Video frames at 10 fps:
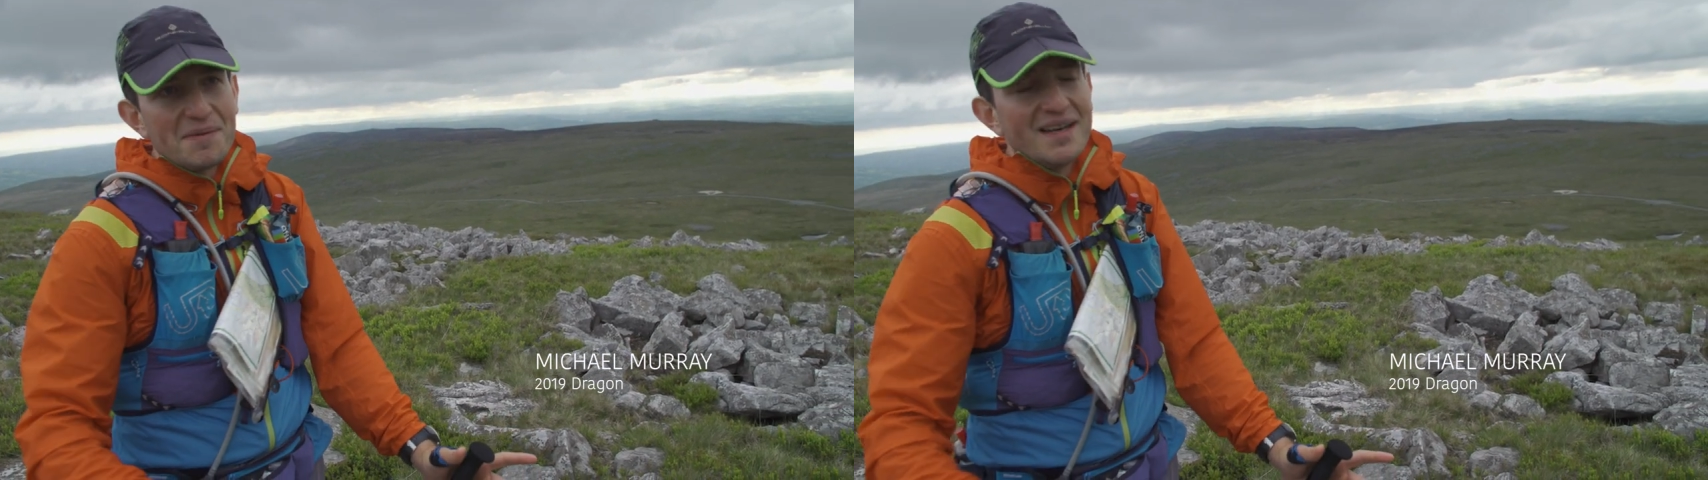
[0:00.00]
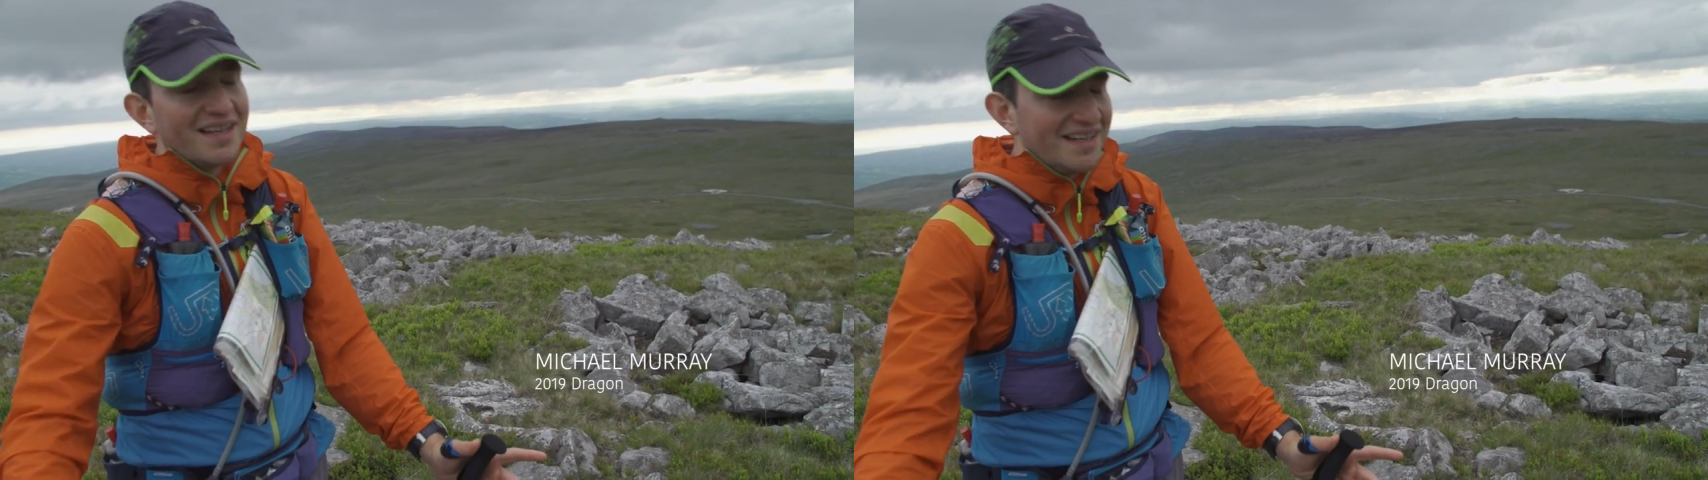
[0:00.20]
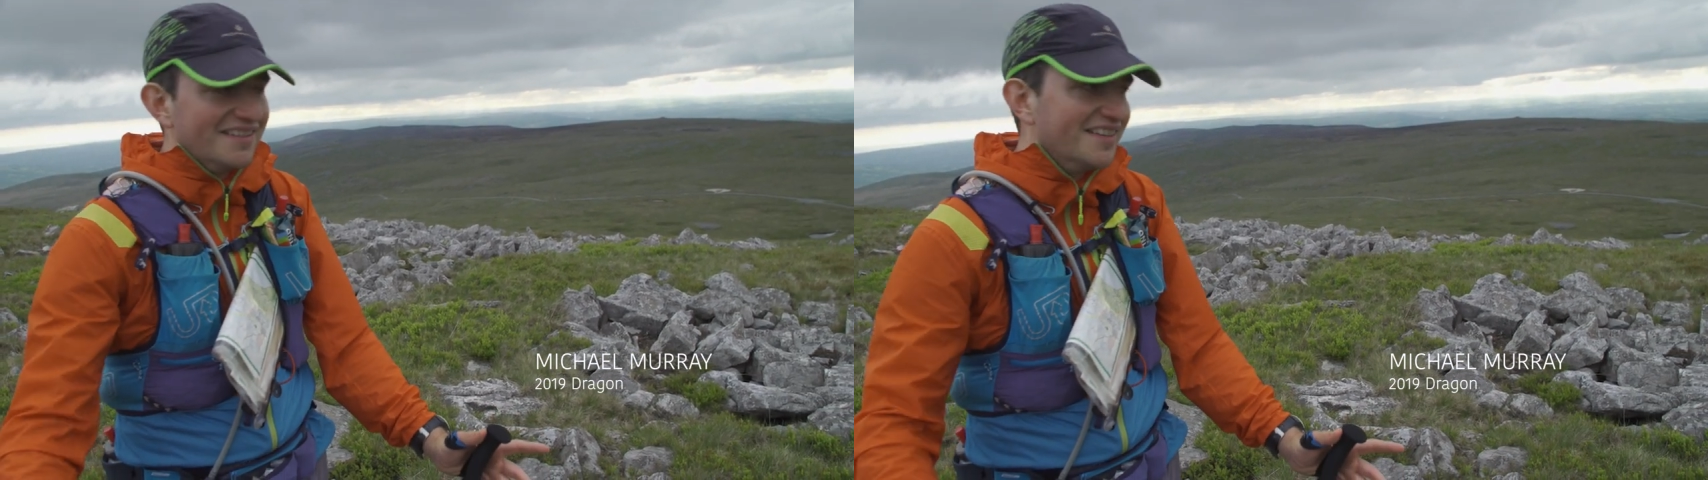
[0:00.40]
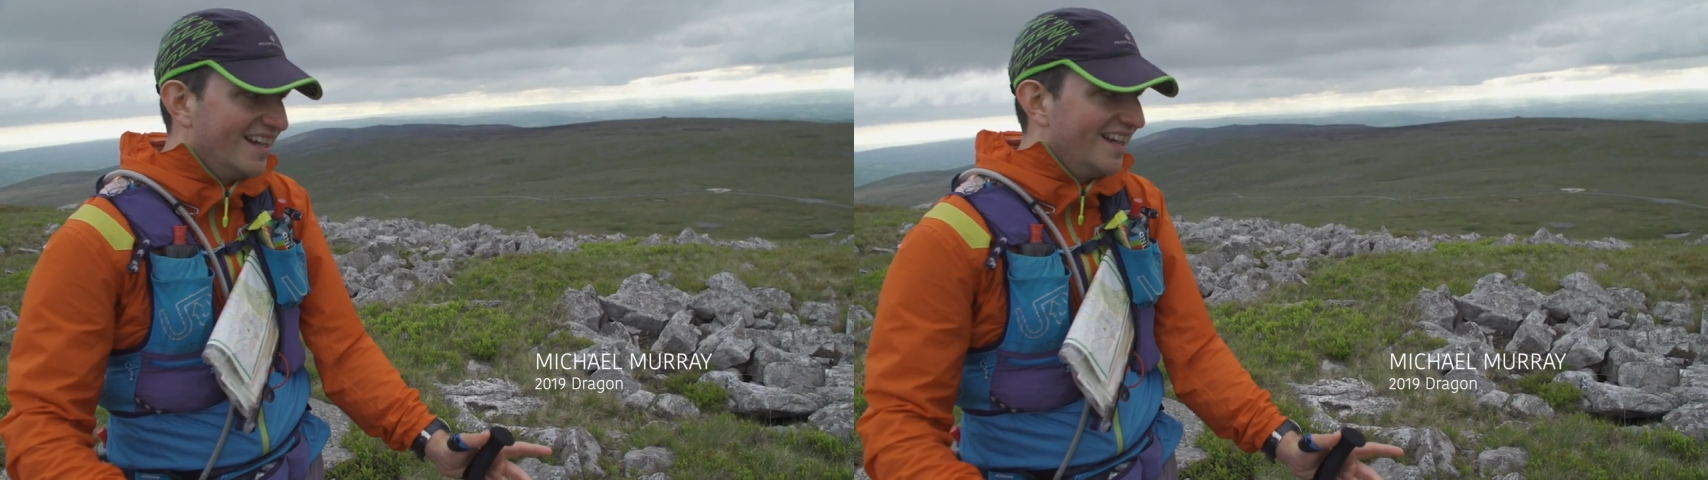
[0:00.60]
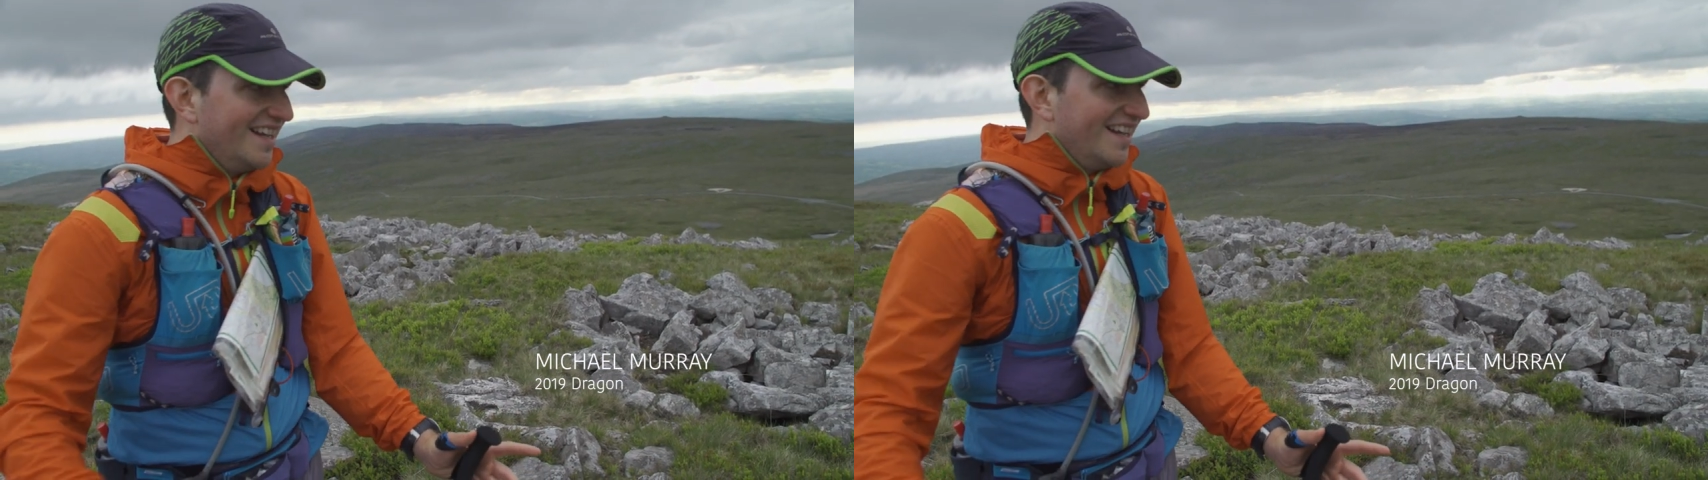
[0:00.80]
been kind
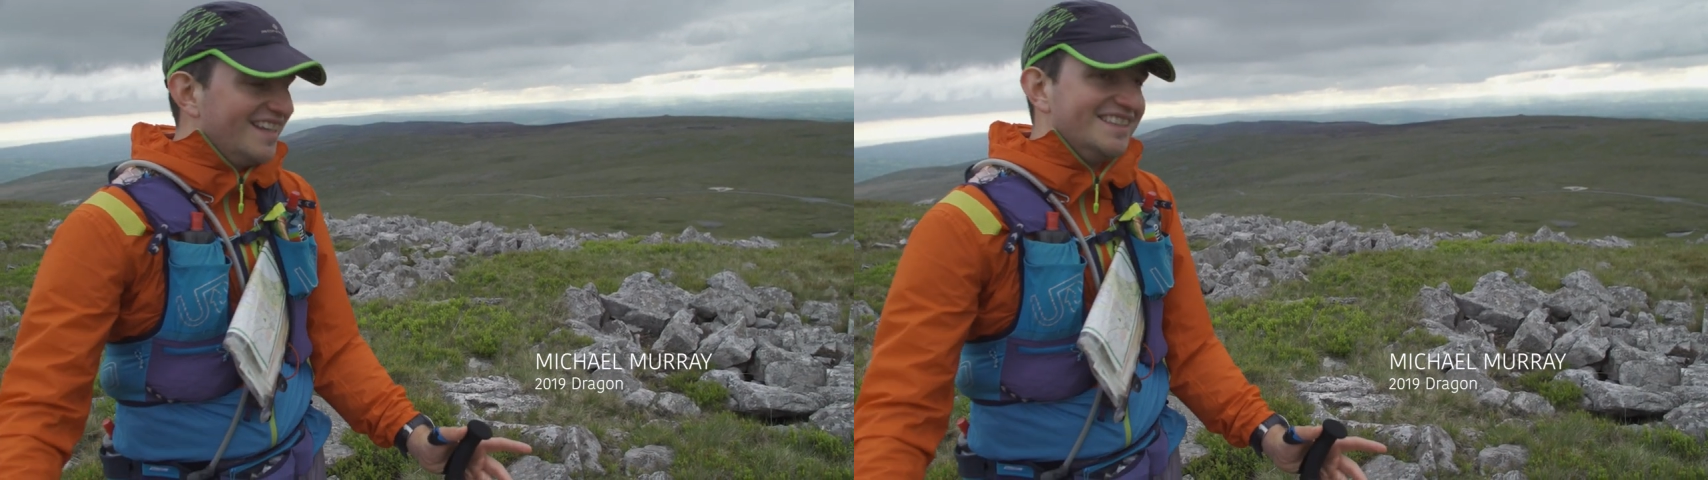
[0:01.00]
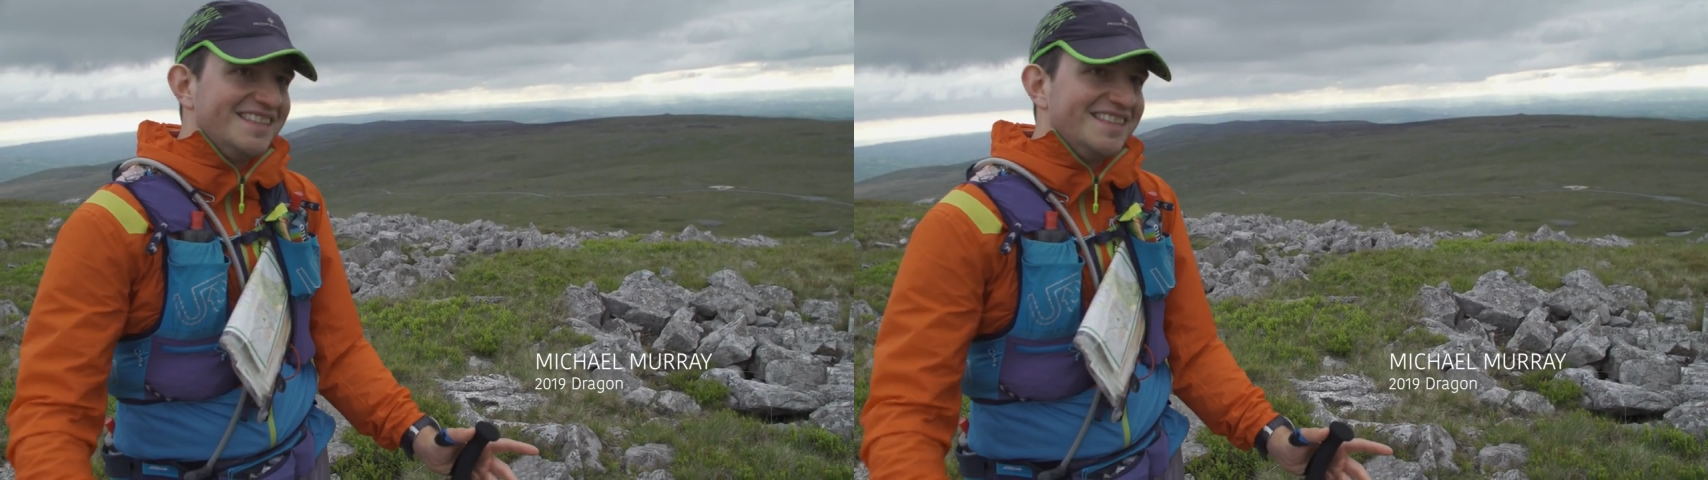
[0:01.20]
of